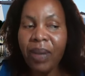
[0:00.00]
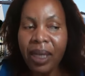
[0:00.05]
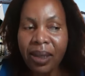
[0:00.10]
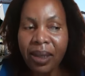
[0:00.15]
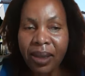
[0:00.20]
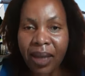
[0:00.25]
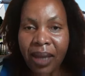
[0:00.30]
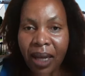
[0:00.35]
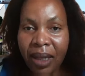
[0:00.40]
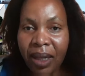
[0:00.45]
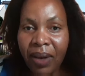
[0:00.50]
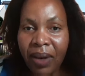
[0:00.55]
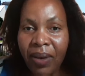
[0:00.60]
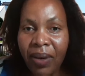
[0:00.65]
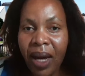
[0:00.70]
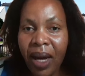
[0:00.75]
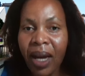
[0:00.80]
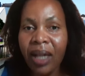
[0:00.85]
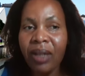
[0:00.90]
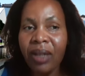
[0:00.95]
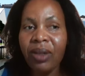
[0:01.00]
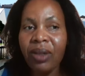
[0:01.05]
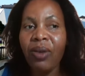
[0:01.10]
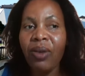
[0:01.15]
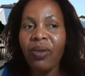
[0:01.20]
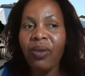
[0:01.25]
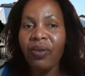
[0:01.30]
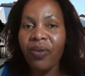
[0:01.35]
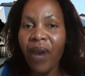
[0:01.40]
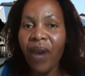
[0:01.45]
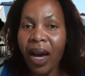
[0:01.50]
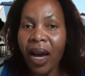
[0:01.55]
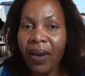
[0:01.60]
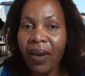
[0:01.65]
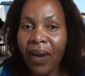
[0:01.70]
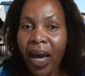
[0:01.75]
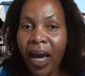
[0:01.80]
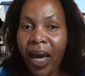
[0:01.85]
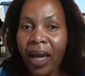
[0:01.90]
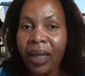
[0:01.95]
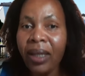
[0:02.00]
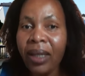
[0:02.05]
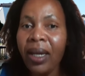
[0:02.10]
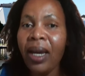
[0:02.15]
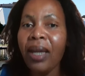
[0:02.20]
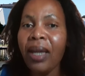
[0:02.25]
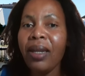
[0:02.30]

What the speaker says: be center-right or far-right,